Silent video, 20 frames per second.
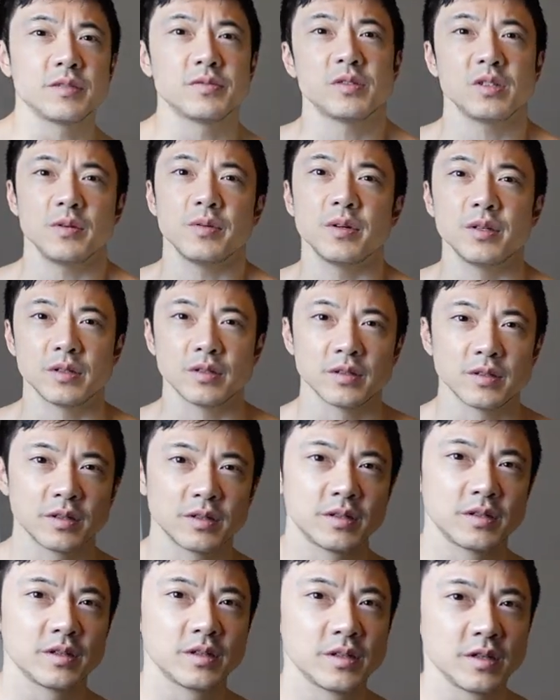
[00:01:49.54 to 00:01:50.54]
of someone
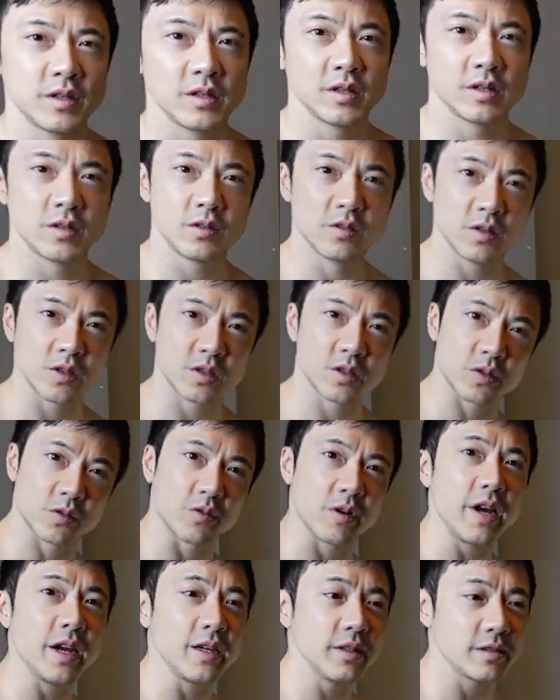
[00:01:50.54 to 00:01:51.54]
who looks
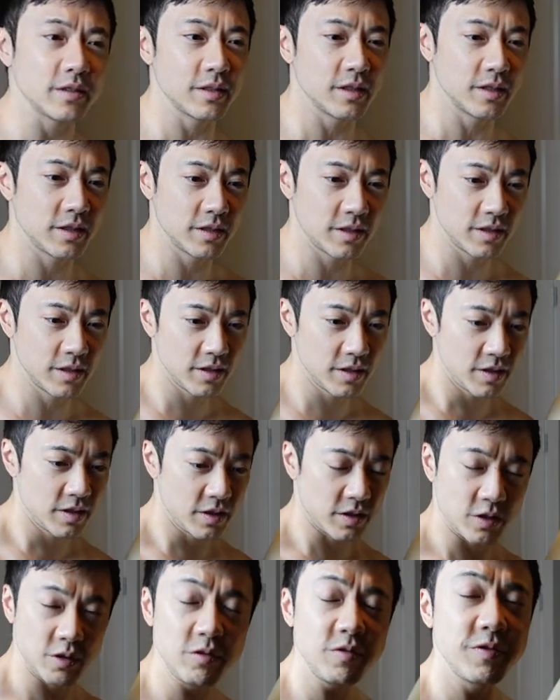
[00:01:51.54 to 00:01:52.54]
great,
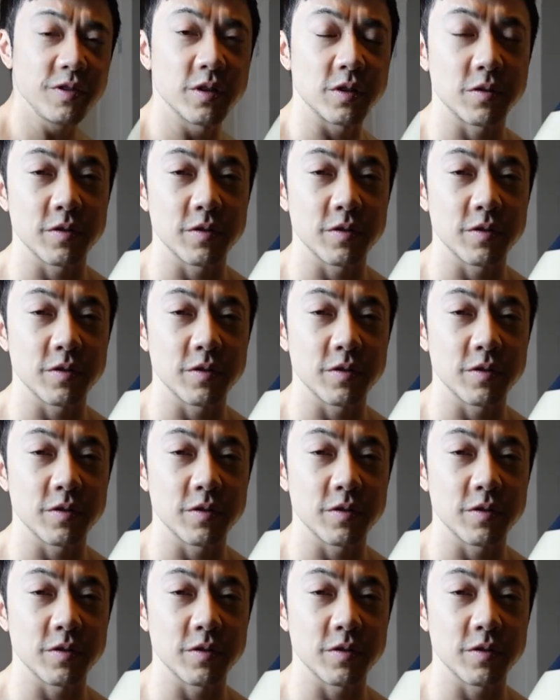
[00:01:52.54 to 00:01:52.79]
you feel